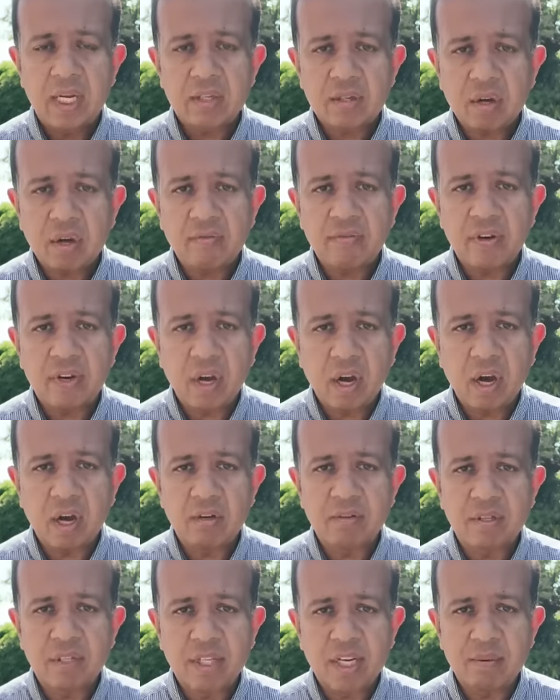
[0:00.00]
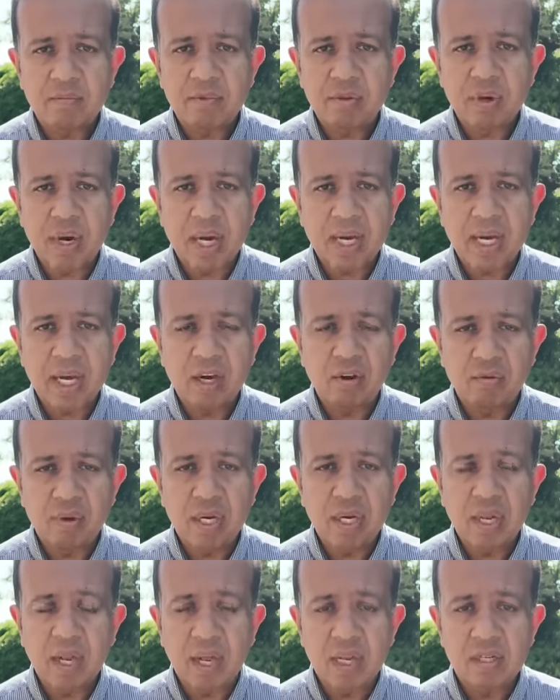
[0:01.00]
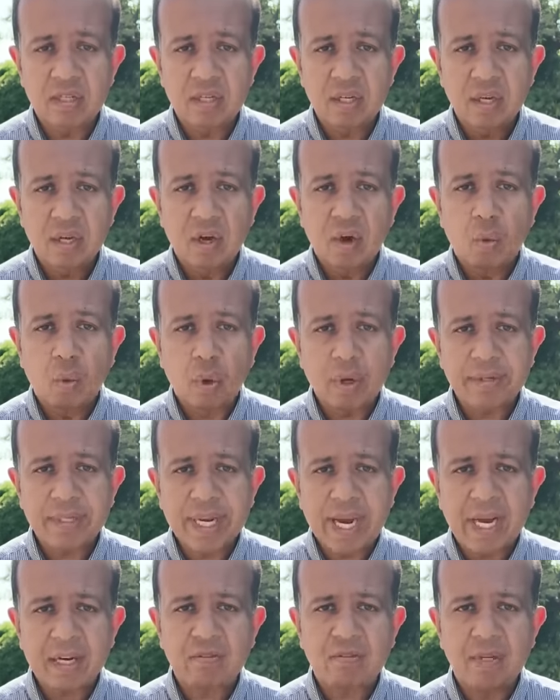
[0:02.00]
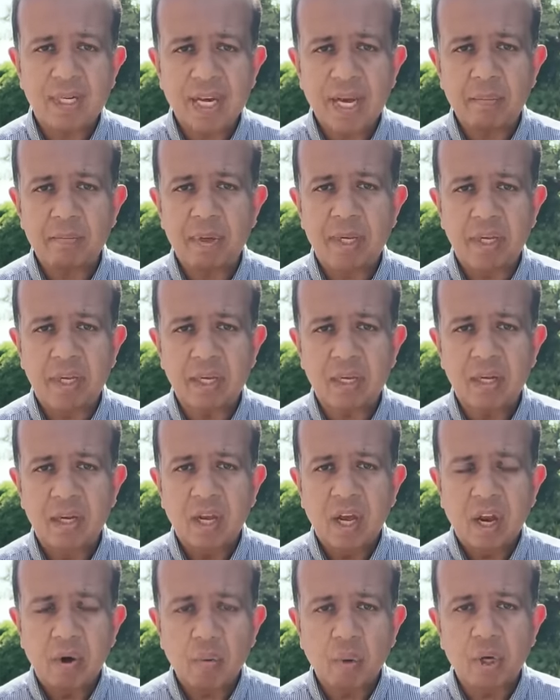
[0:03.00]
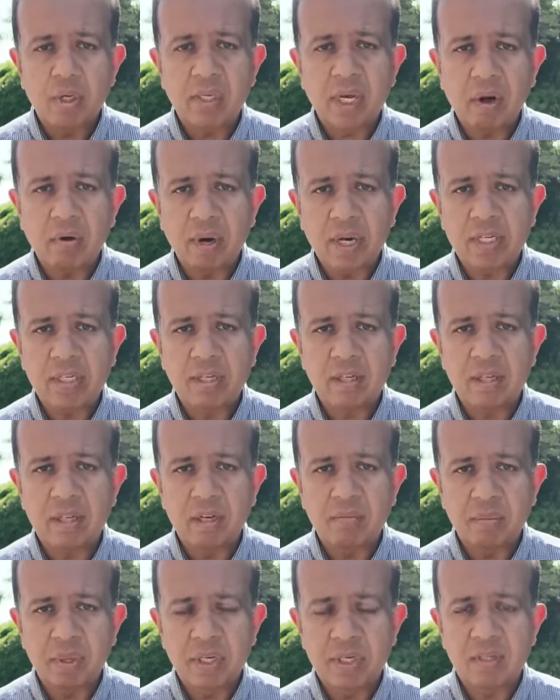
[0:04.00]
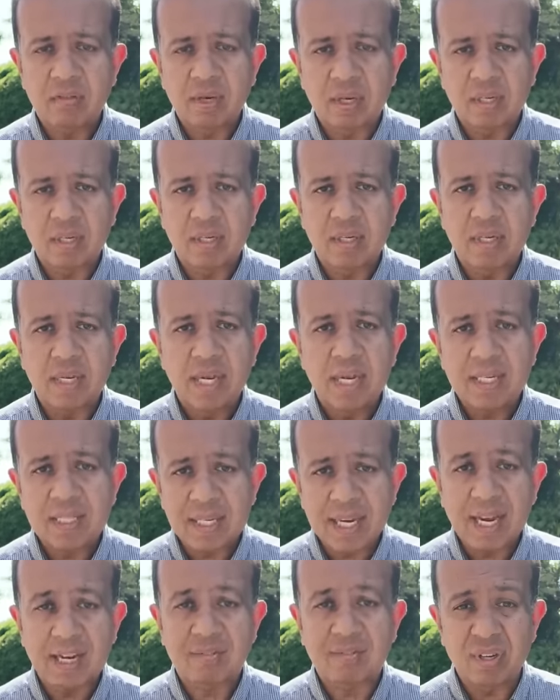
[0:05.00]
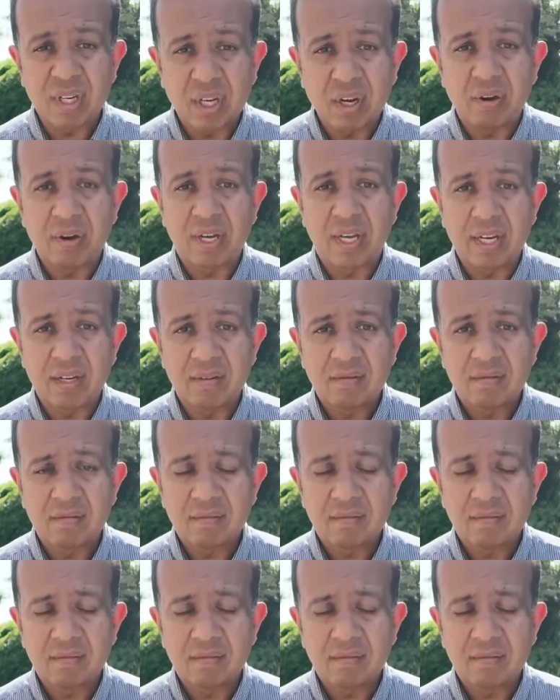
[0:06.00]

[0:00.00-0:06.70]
it's often hard to keep track and realize what's actually happening and what direction the administration is actually going in.